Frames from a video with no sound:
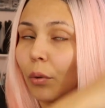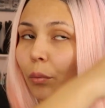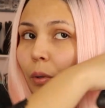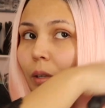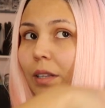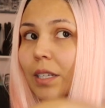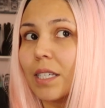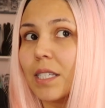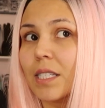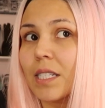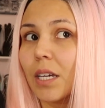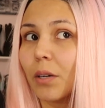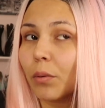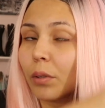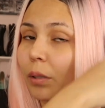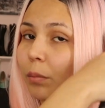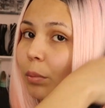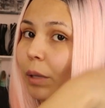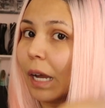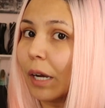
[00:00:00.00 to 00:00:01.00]
realistic
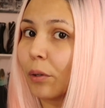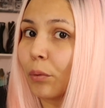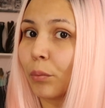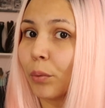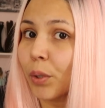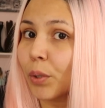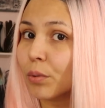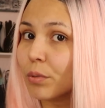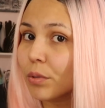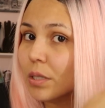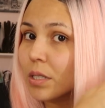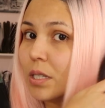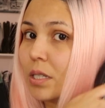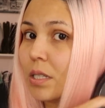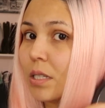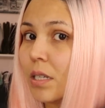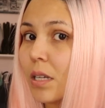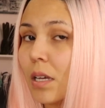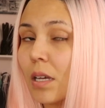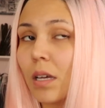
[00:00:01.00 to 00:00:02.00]
with the black
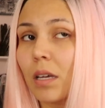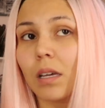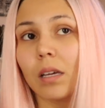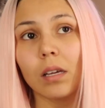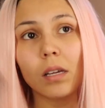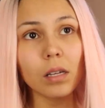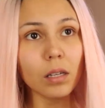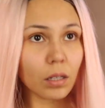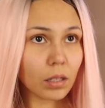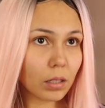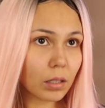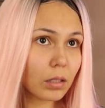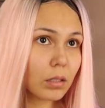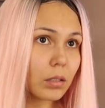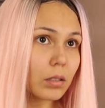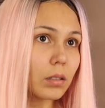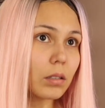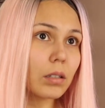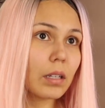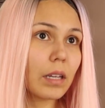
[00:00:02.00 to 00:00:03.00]
roots.
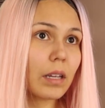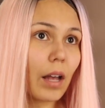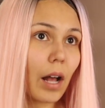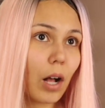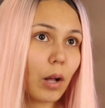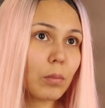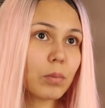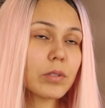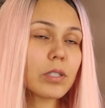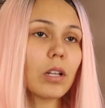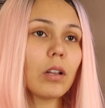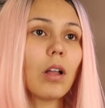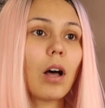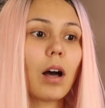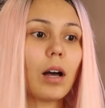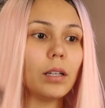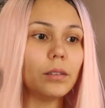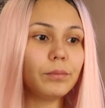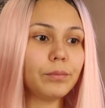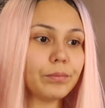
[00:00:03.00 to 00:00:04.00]
It helps a
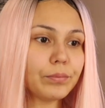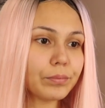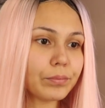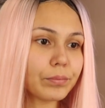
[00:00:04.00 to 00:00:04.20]
lot.